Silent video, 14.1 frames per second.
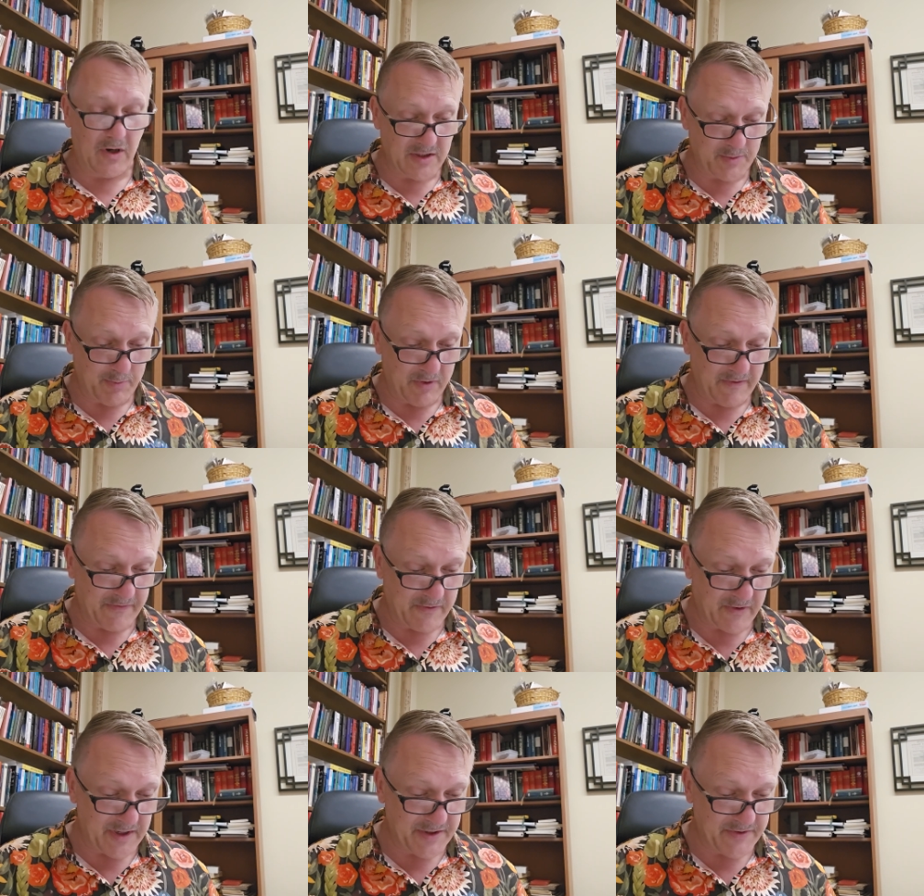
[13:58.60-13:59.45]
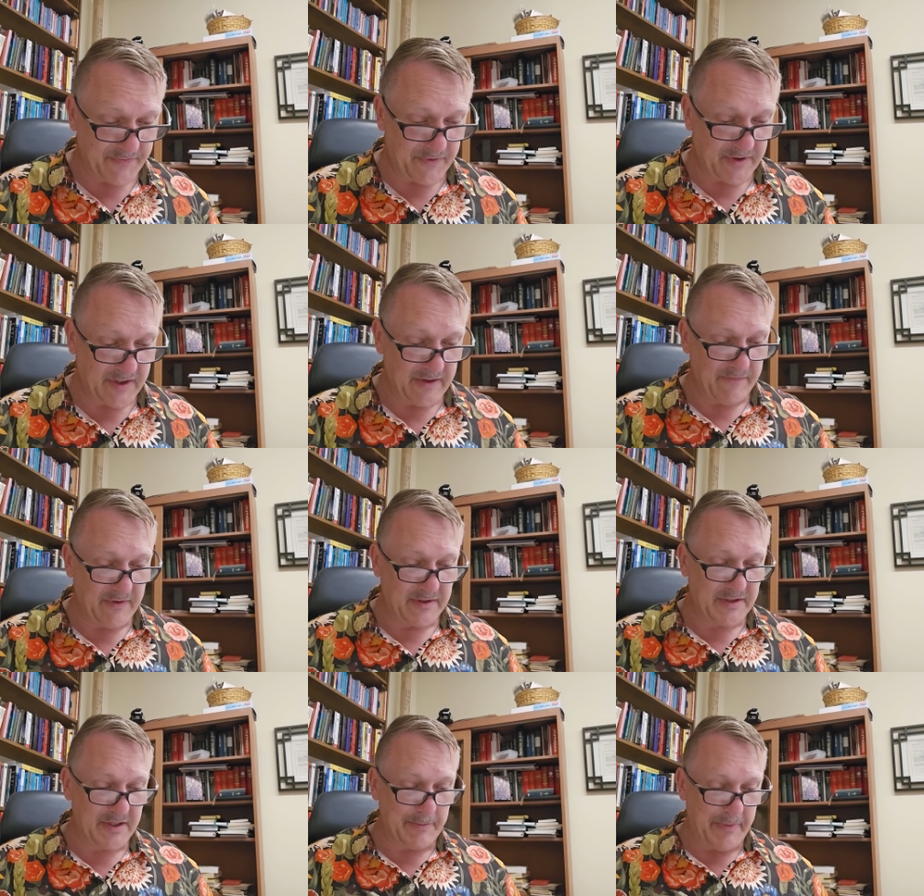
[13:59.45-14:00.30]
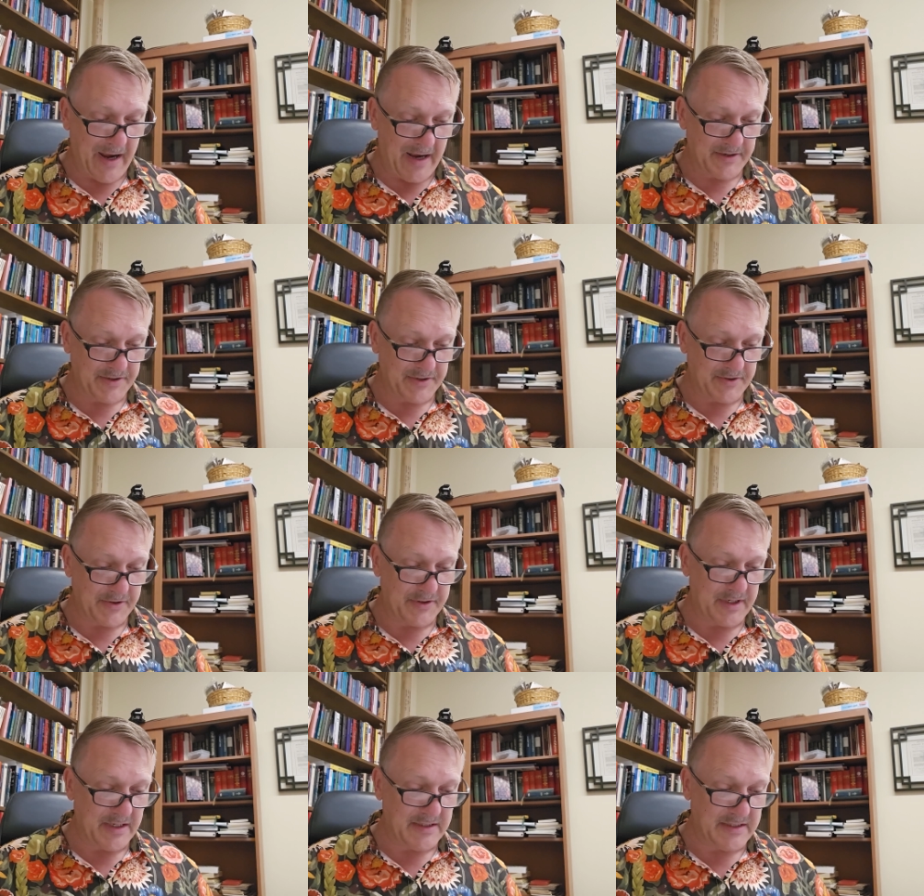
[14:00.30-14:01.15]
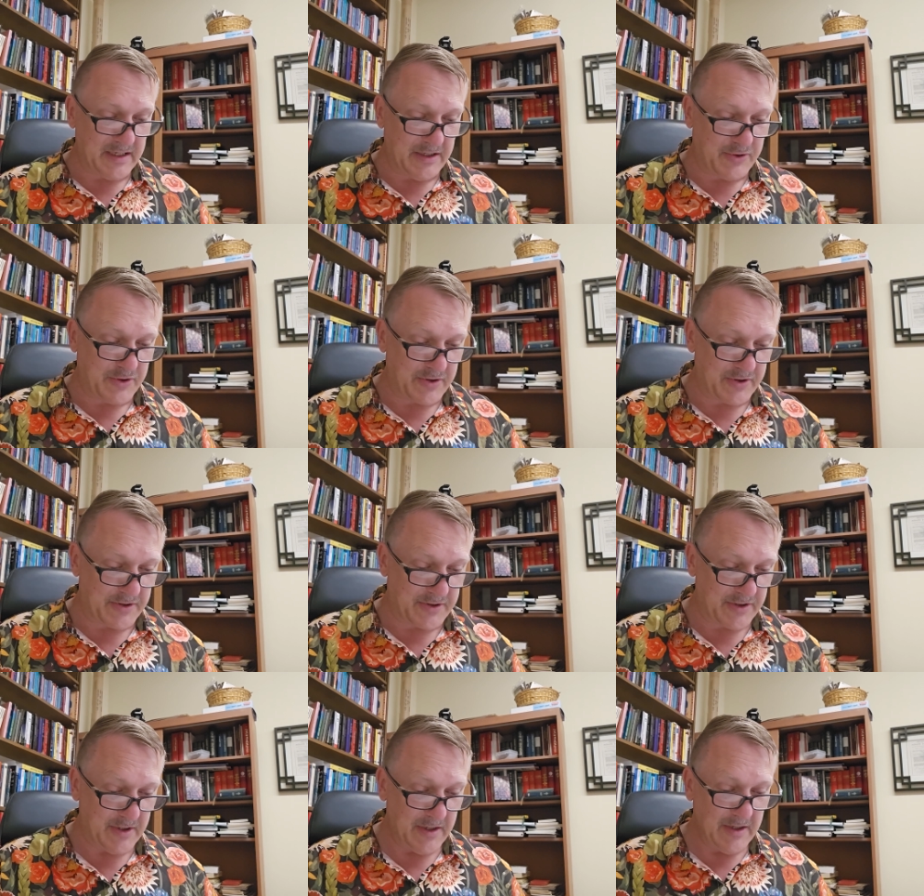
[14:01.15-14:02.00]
gospel of Christ's forgiveness, the pastors and teachers.